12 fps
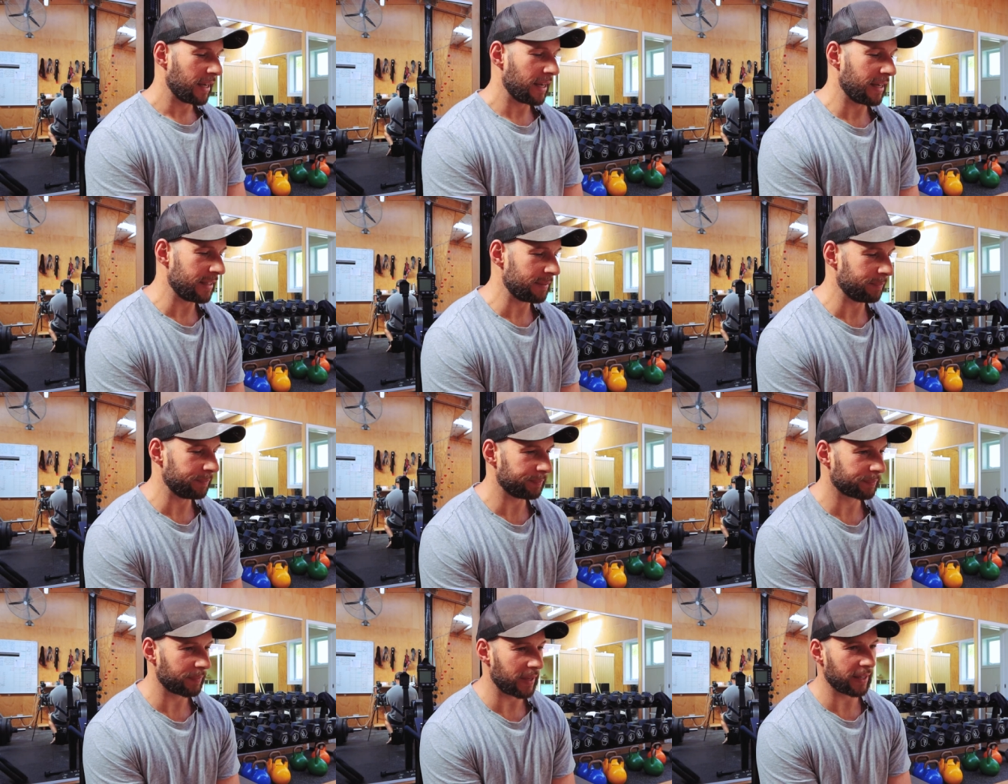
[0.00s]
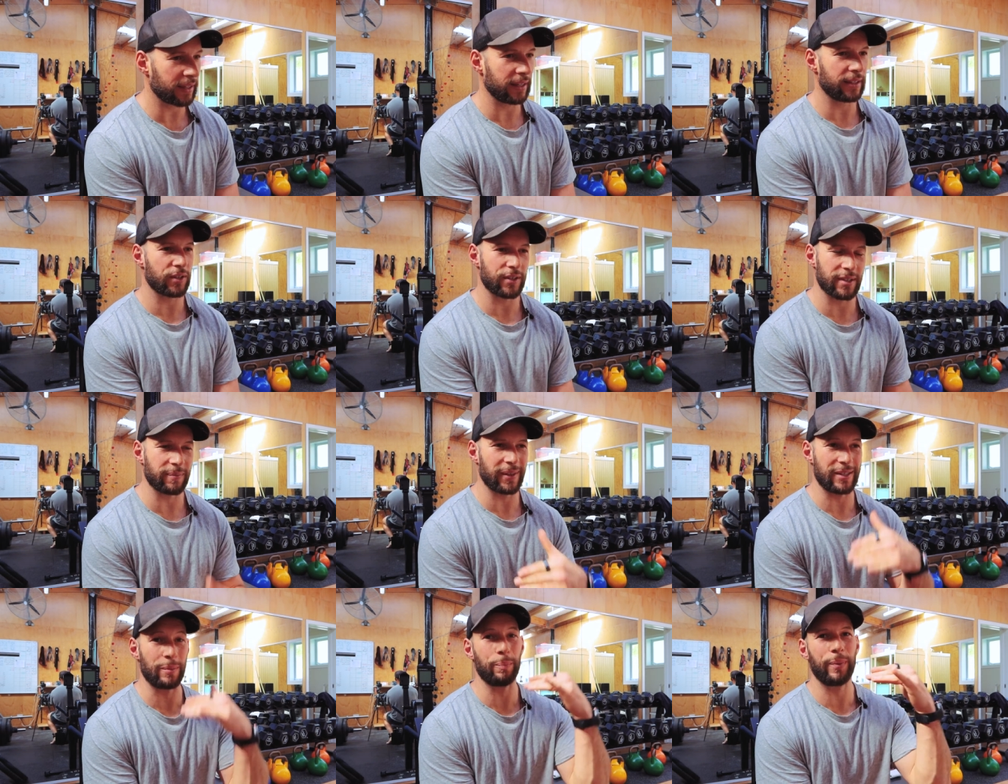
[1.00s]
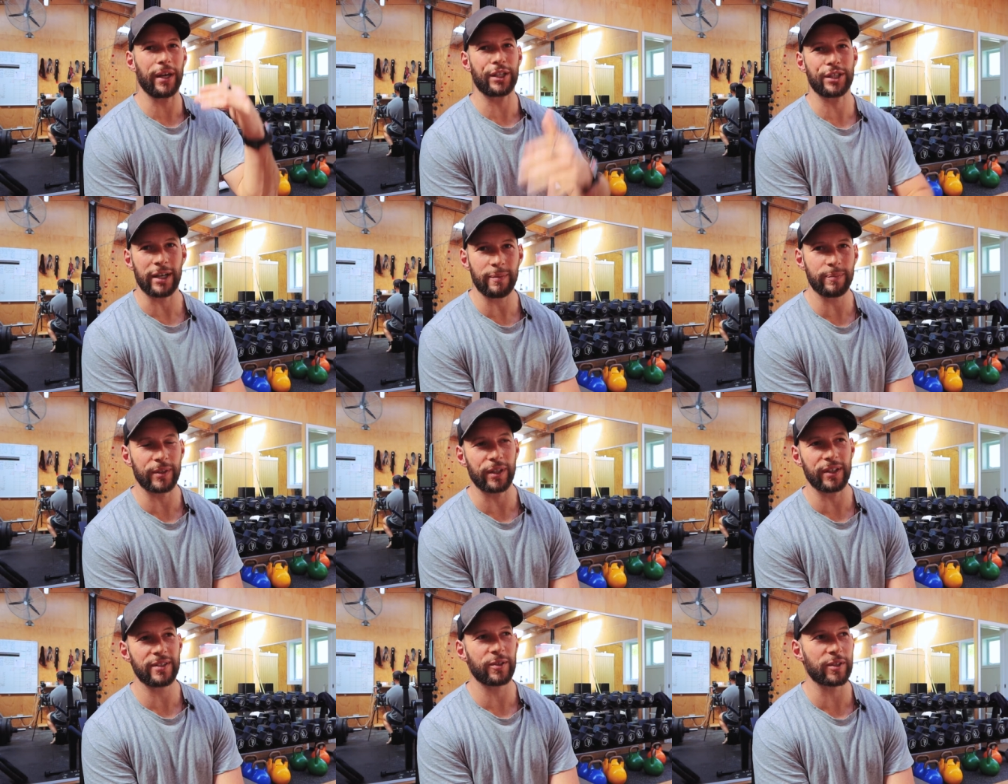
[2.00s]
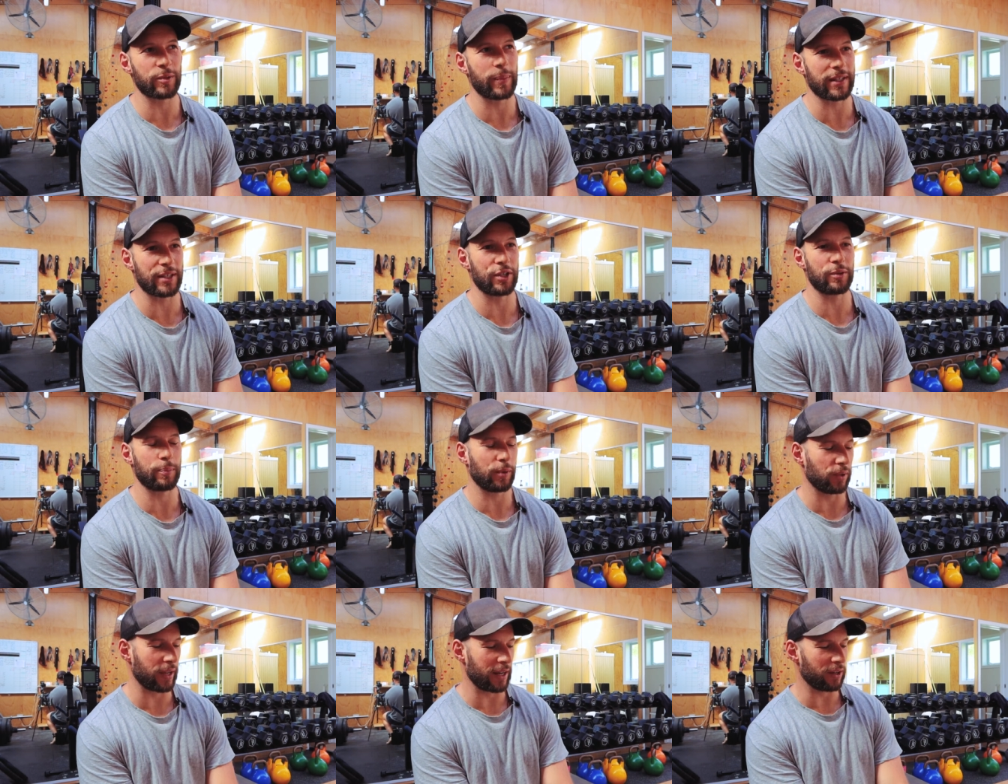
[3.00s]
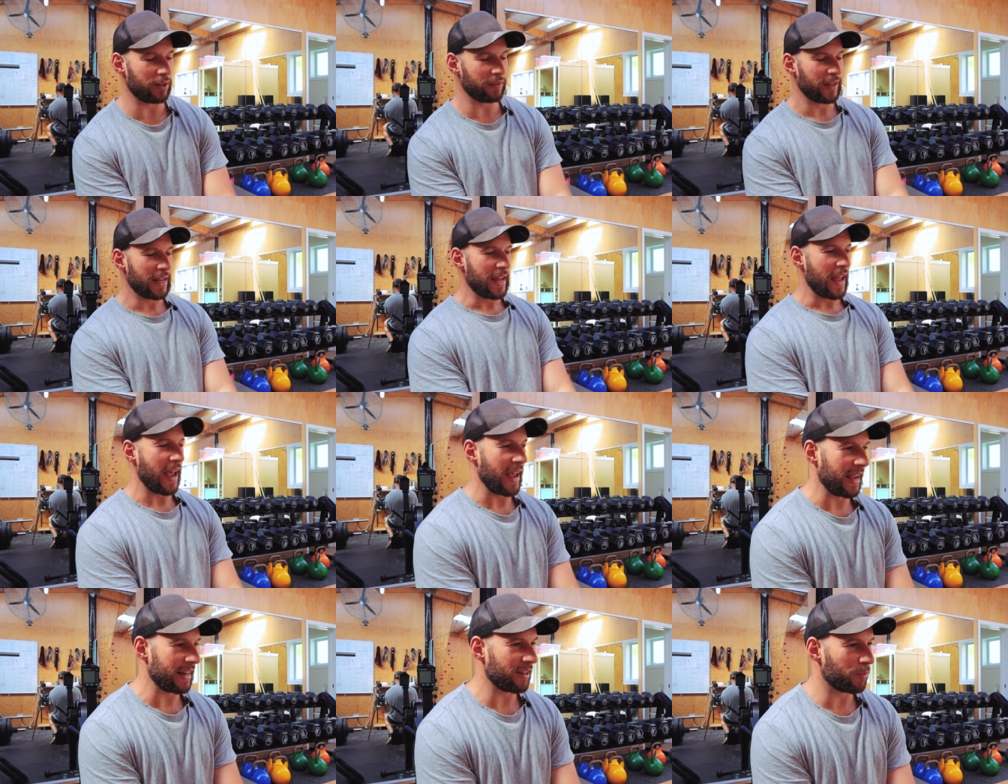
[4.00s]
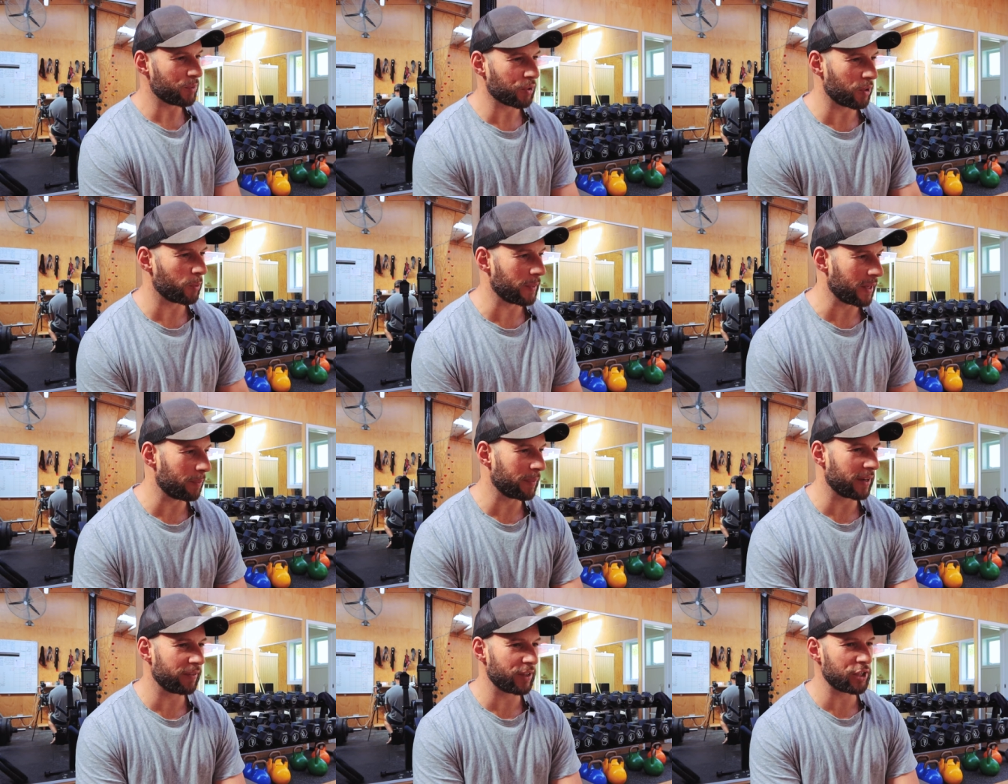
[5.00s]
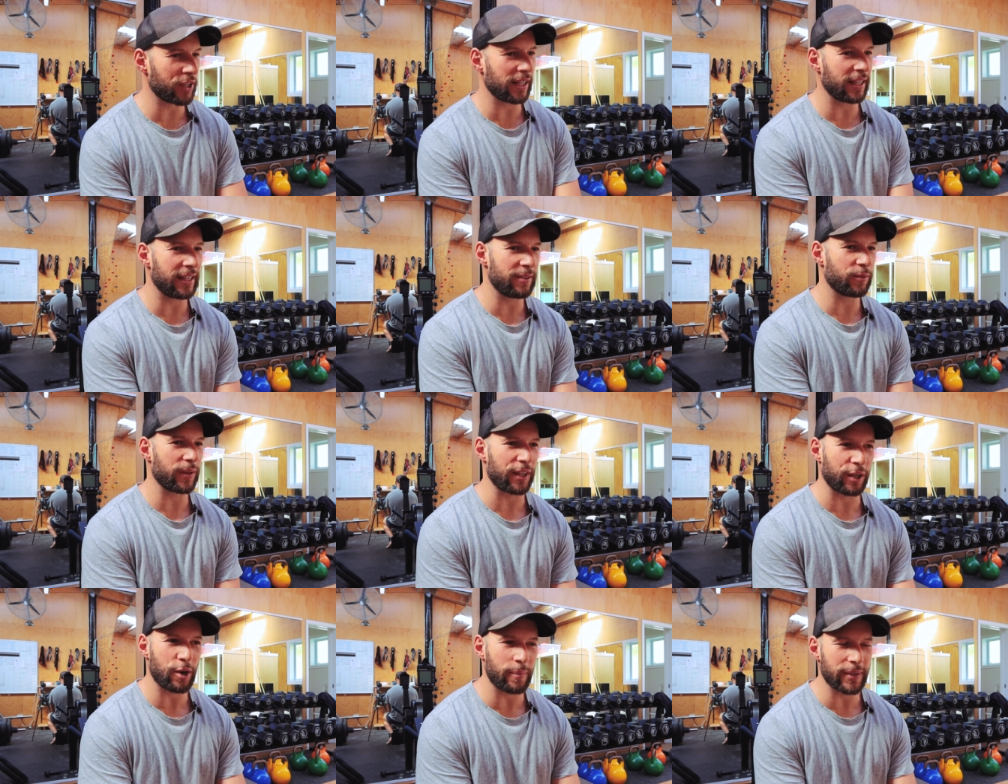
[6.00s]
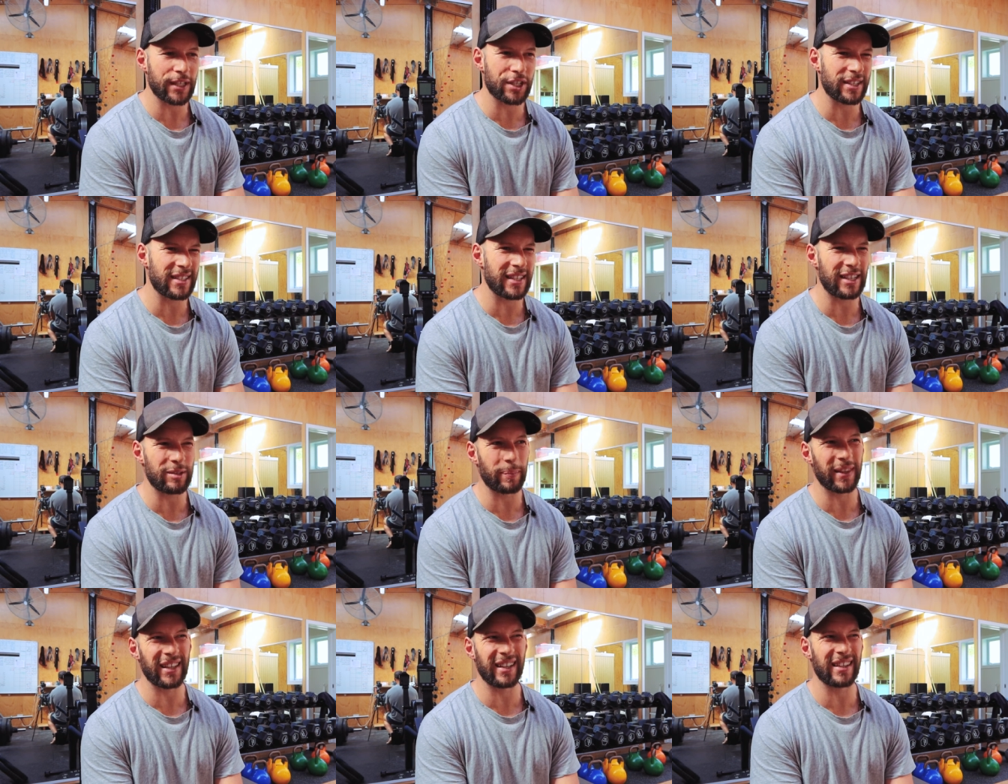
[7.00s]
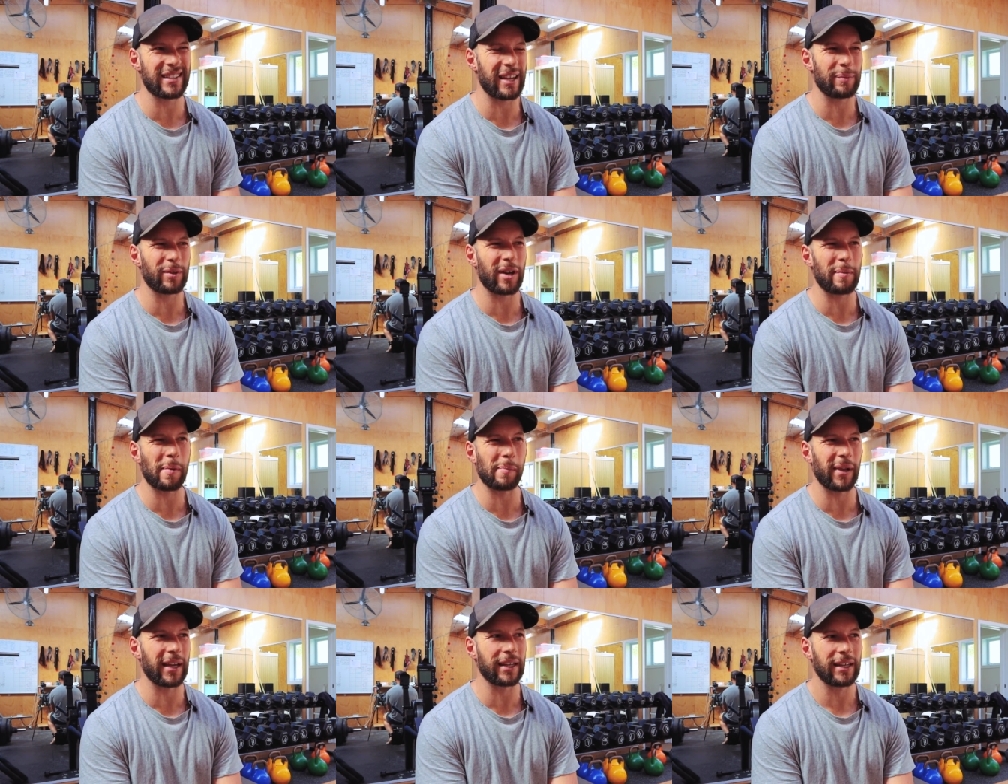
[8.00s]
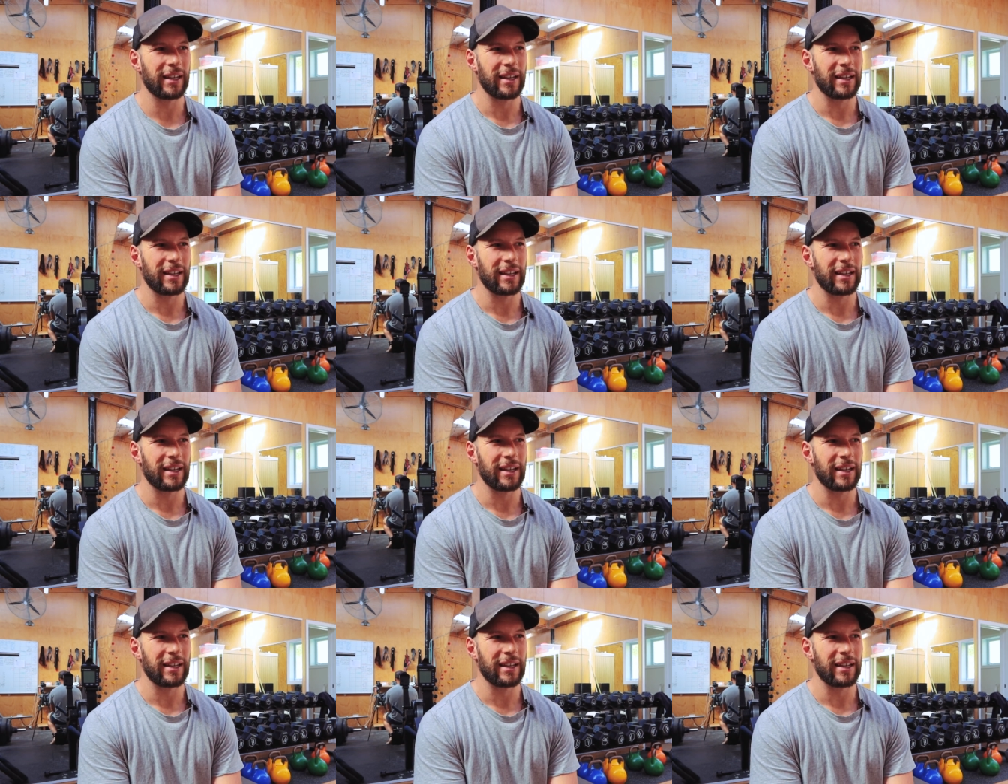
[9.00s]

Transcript: um, mark yeah, So it's a, it's a big jump, you know, to expect to just pull that off. And I'm sure there'll be a bit of adrenaline with the competition sense, but then at the same time, I'm like,